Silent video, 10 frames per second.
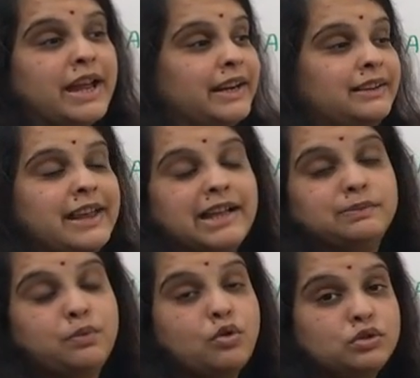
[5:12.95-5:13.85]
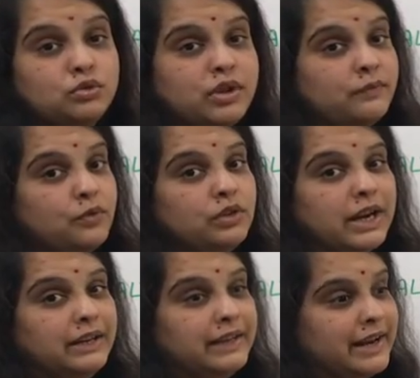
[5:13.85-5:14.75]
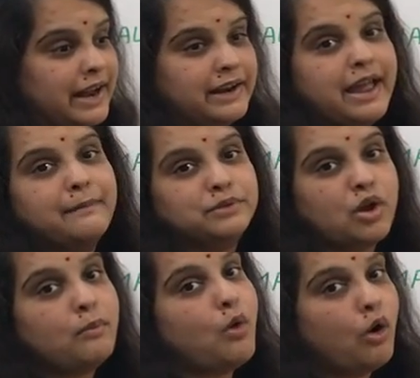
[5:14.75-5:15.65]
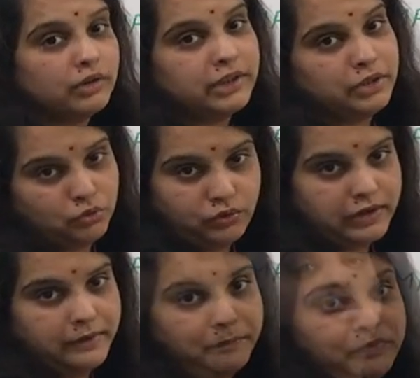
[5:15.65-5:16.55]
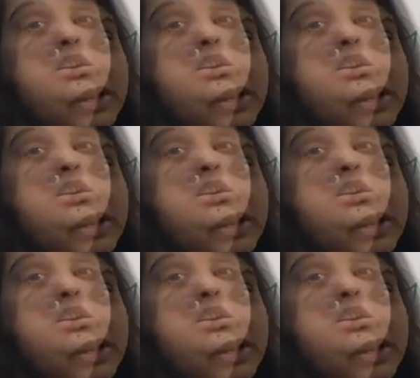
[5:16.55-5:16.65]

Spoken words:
directly expose to the food content and absorb all the nutrient.